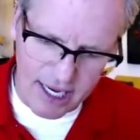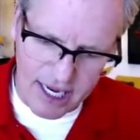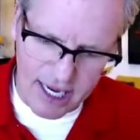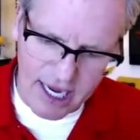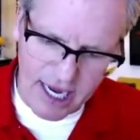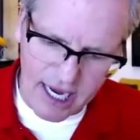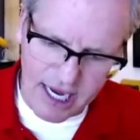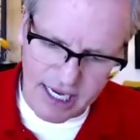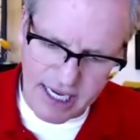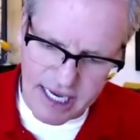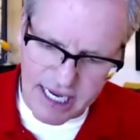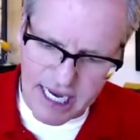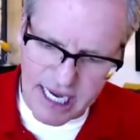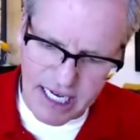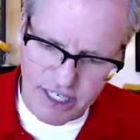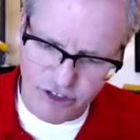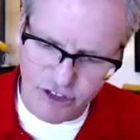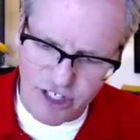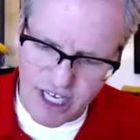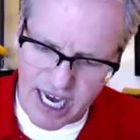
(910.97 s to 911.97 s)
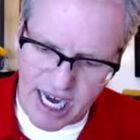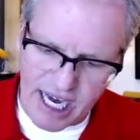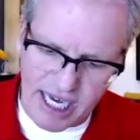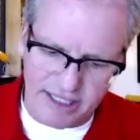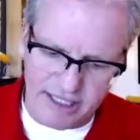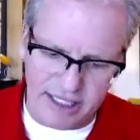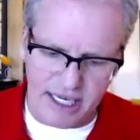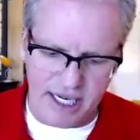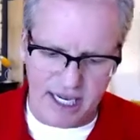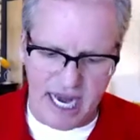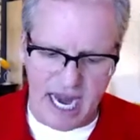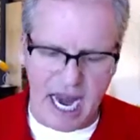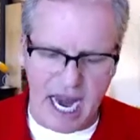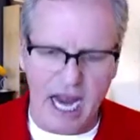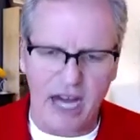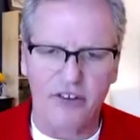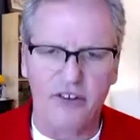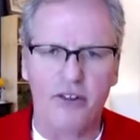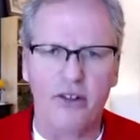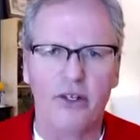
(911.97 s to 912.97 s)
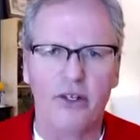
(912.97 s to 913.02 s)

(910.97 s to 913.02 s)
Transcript: in each case and ask the